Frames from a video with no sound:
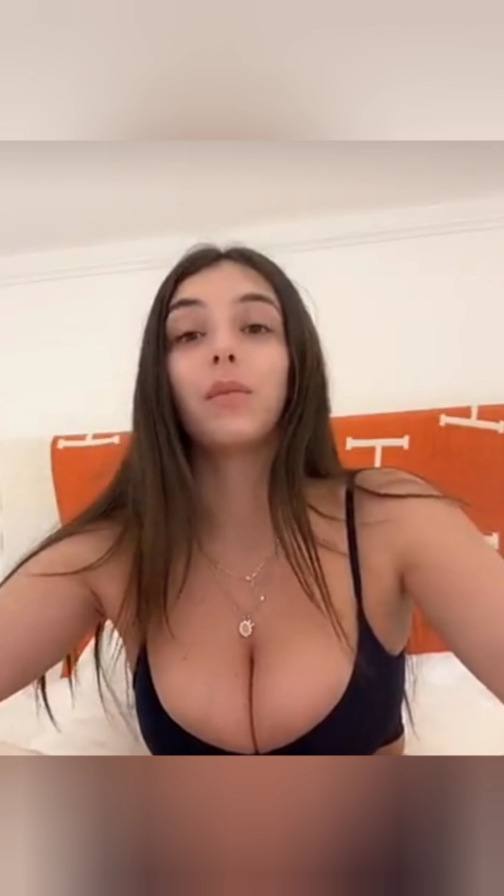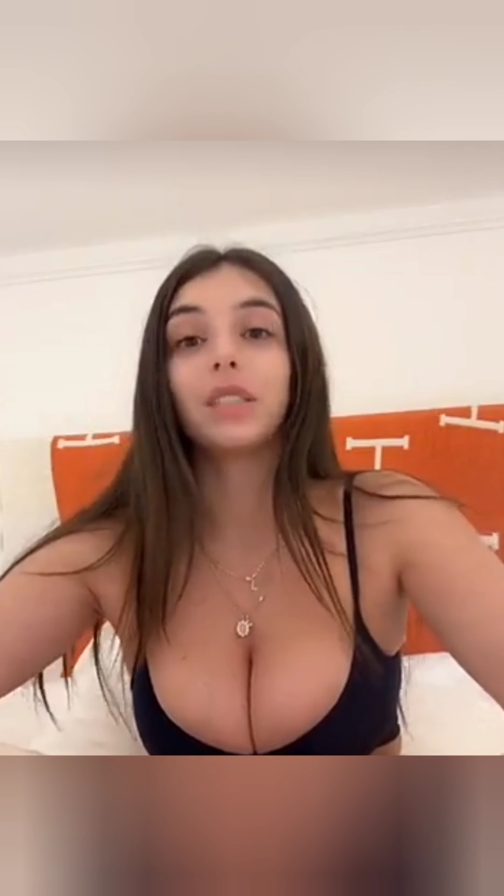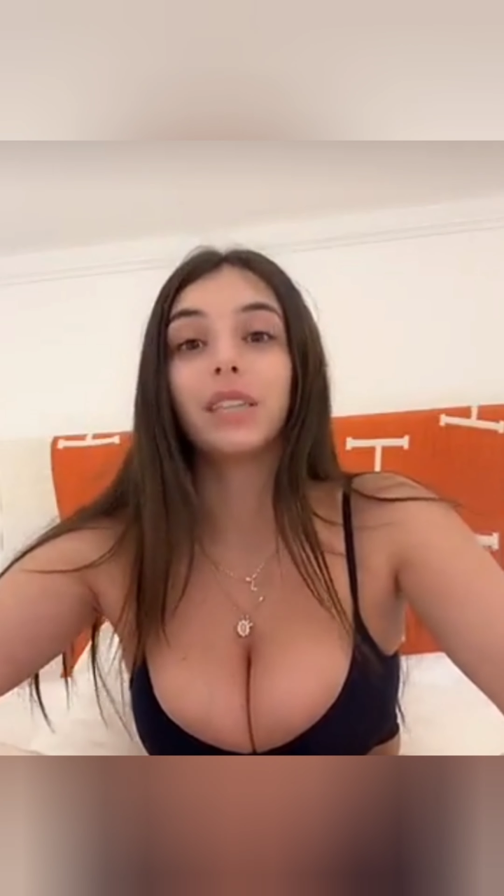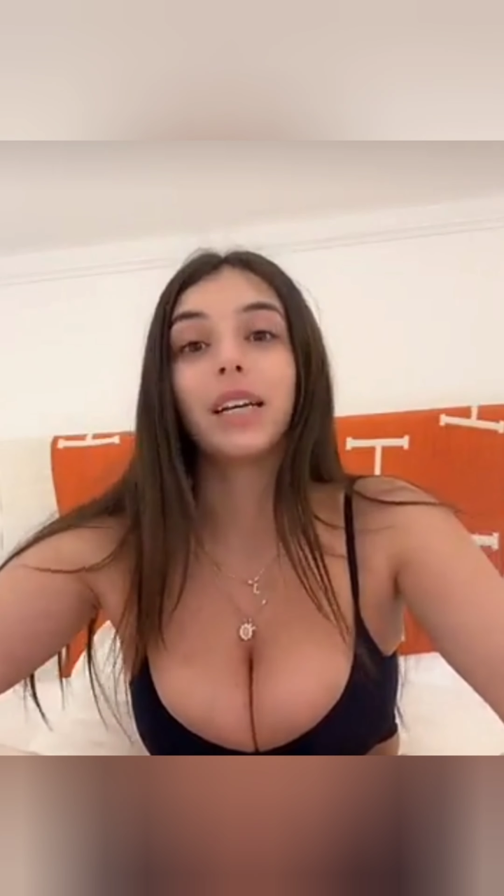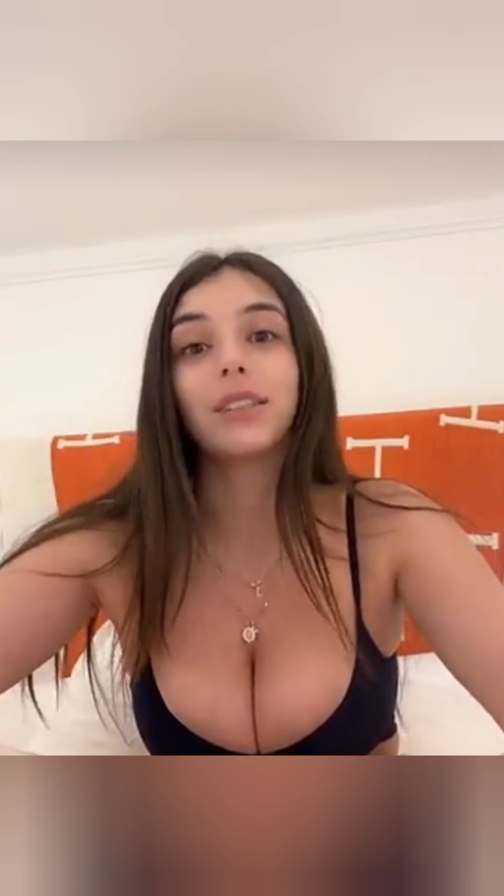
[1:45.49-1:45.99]

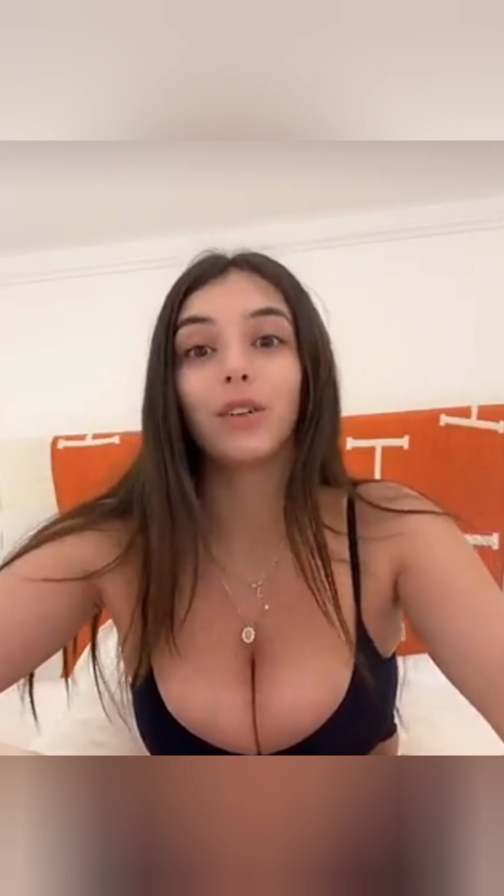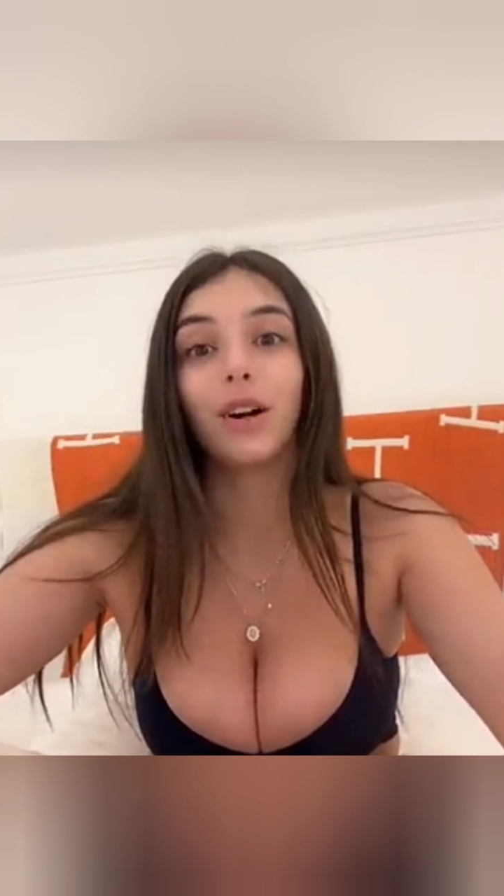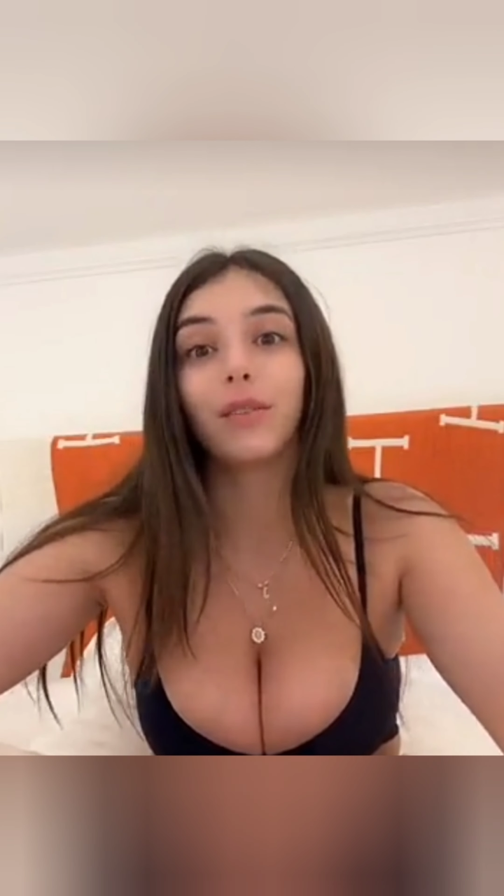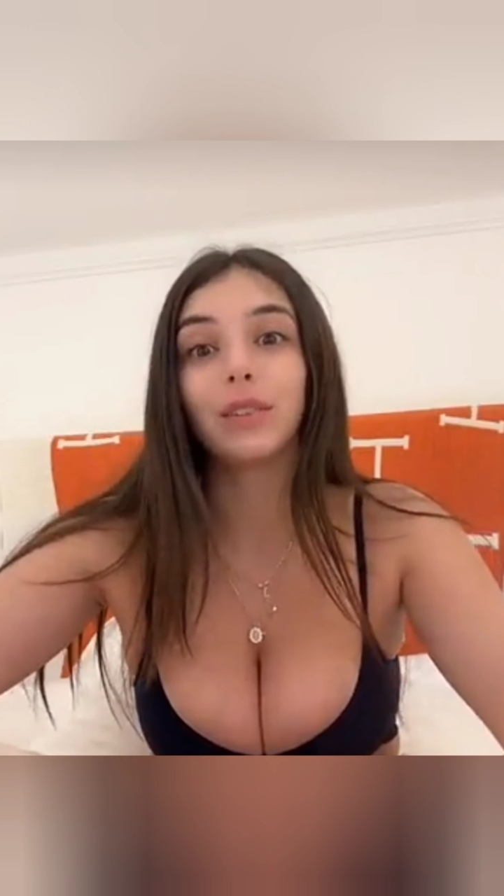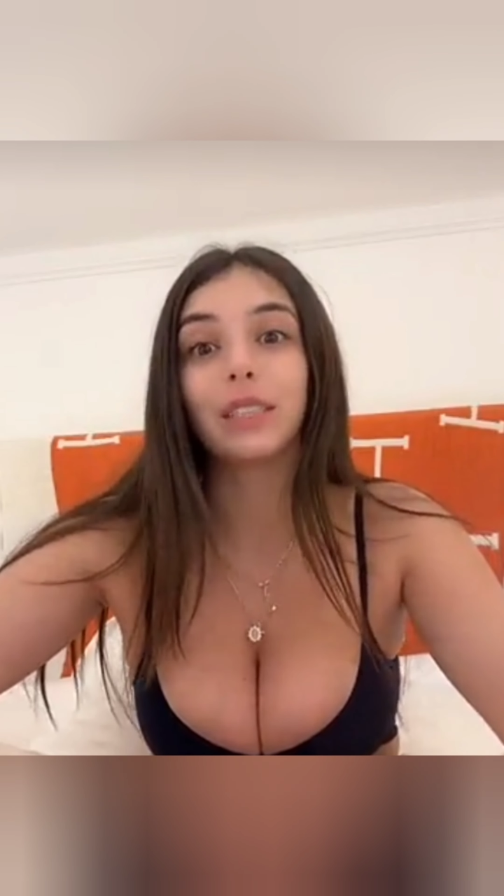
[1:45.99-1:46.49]
wasn't answering
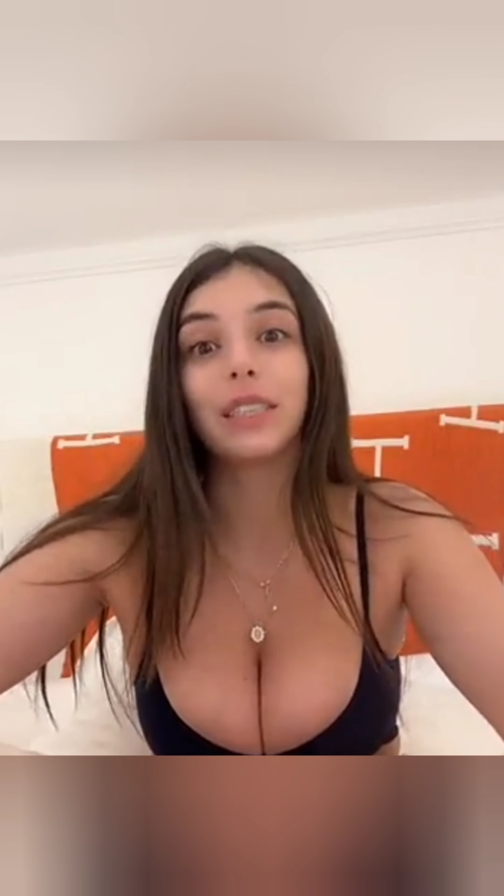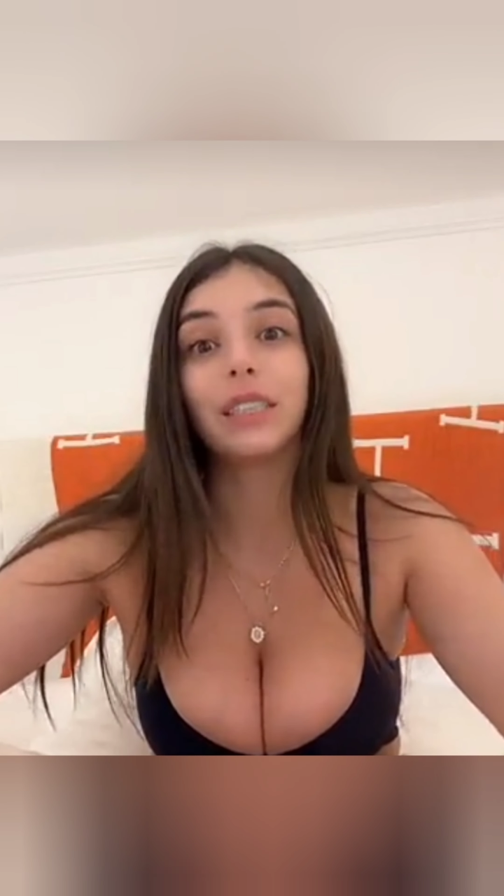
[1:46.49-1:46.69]
obviously